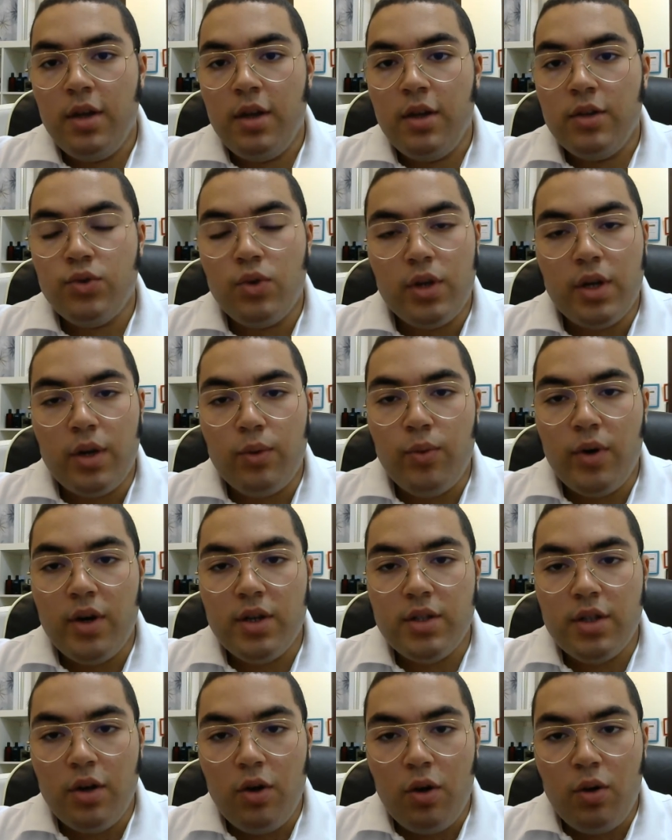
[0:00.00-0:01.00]
So you can wear
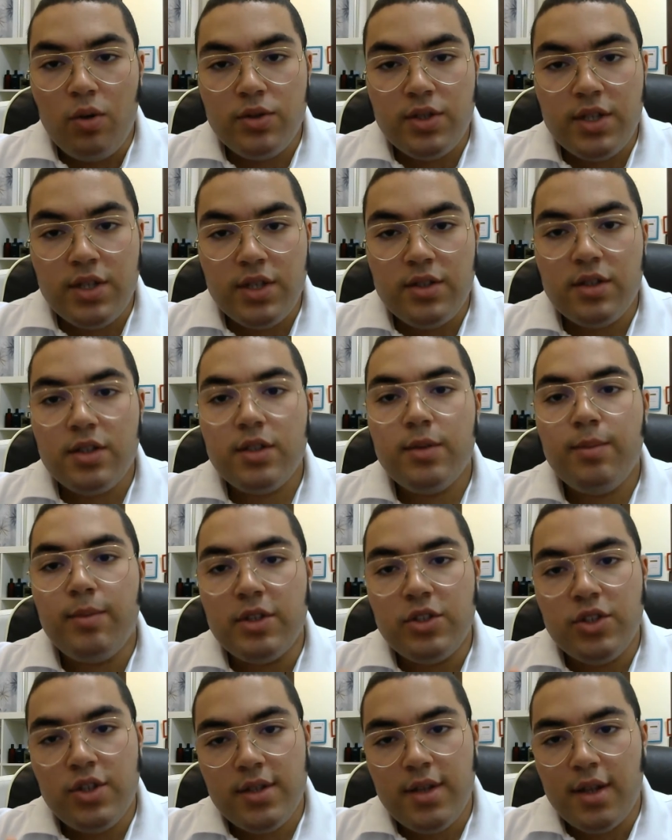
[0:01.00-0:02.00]
it in all seasons,
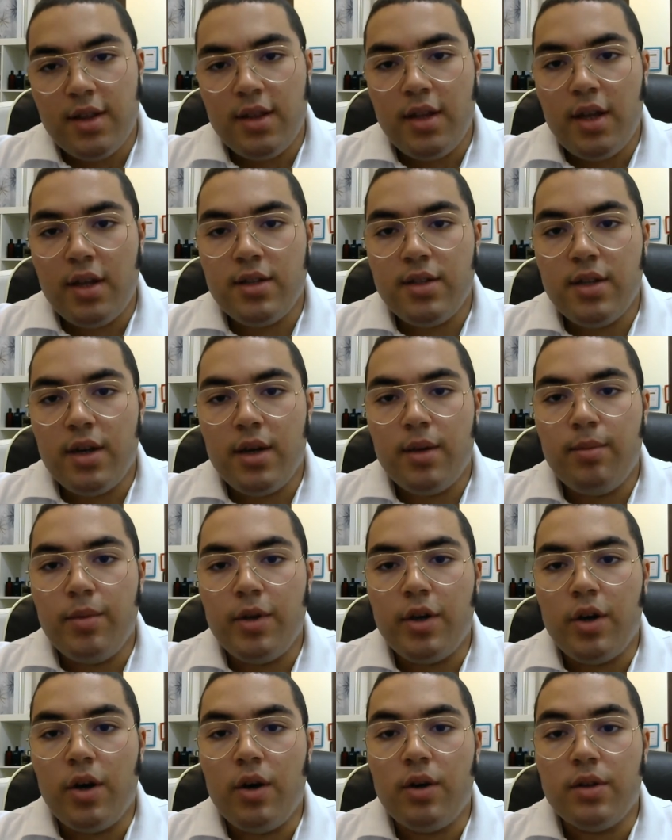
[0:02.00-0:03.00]
but just at nighttime,
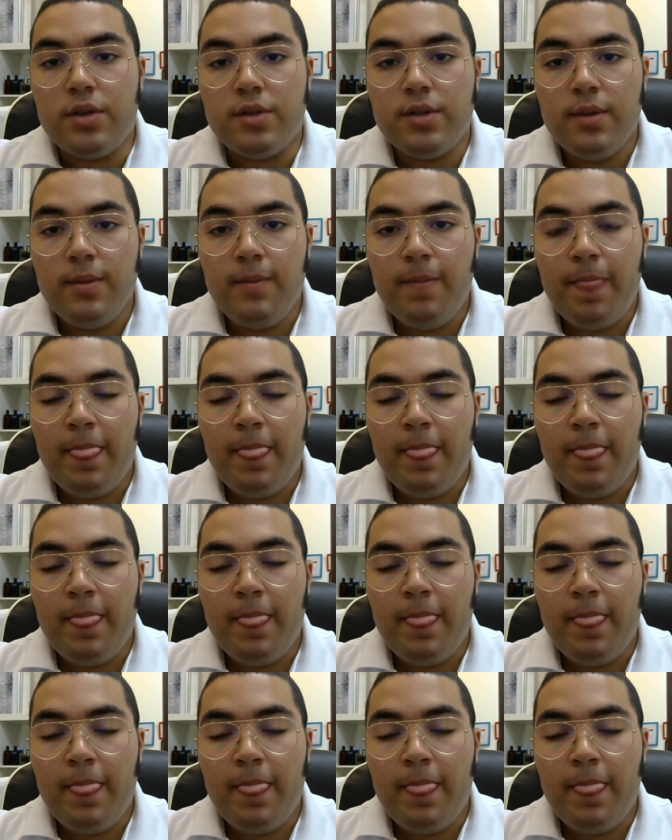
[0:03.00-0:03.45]
because